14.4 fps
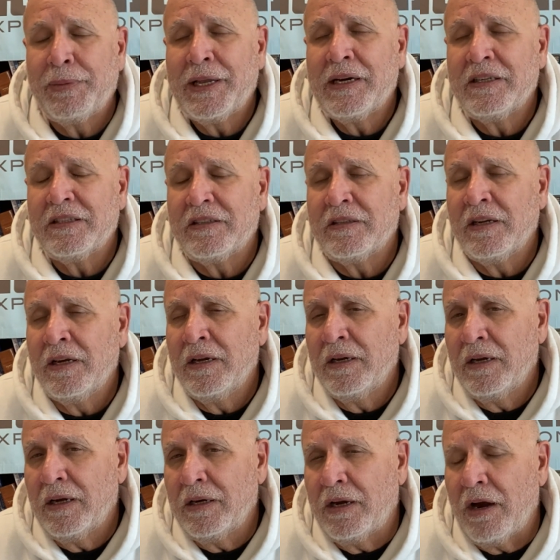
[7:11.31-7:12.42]
Bennett's
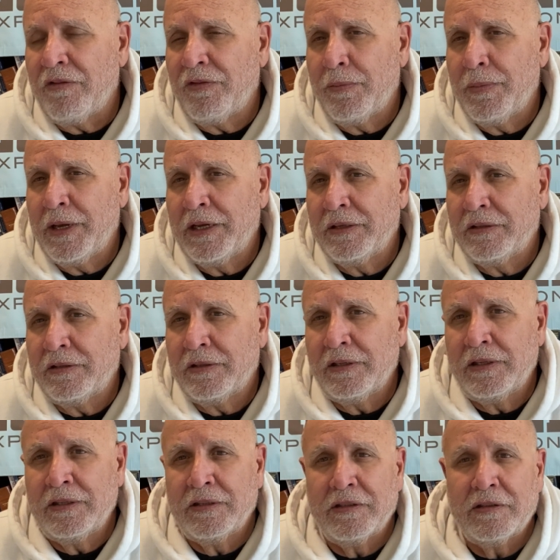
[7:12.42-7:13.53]
government
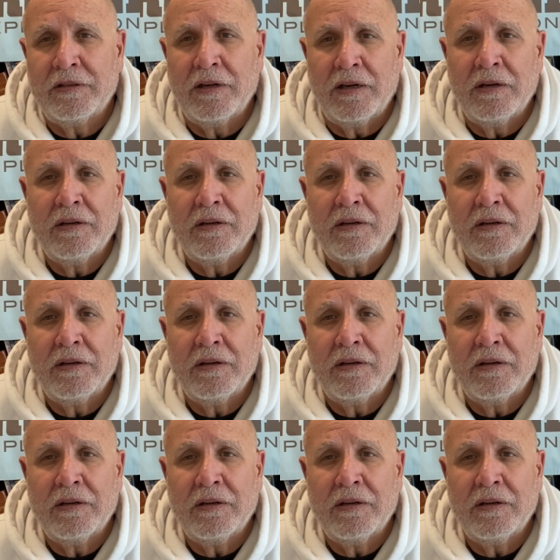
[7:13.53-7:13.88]
is